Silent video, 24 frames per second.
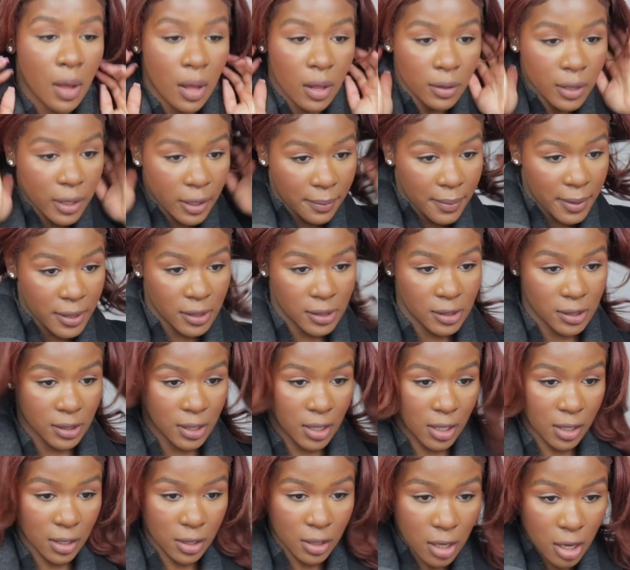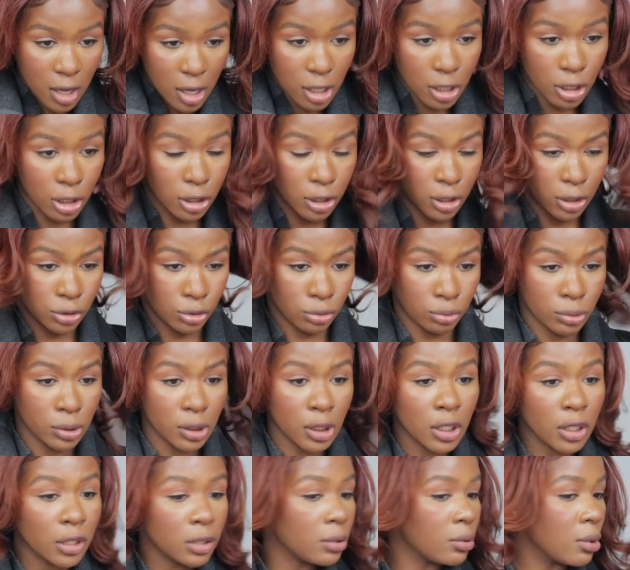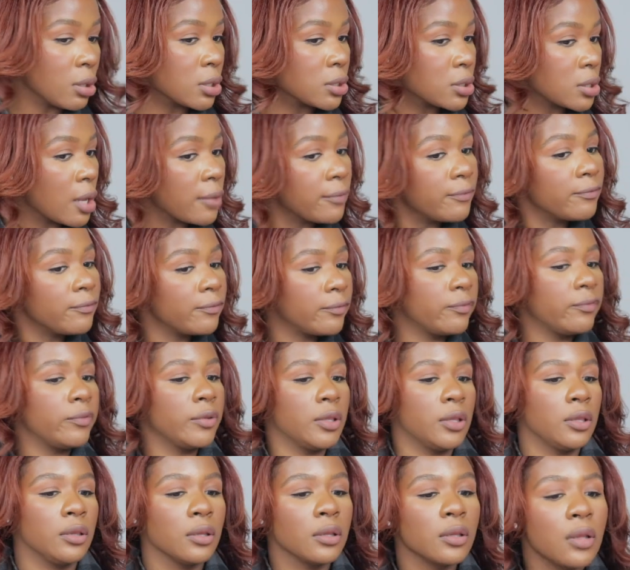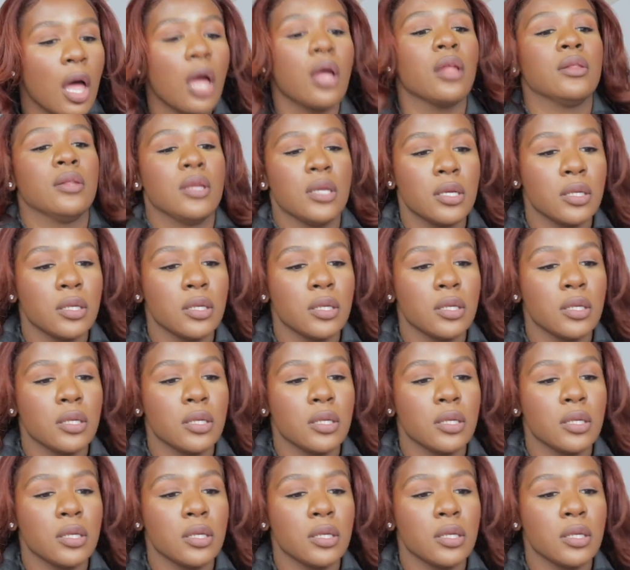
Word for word: Wow, like my skin literally looks flawless.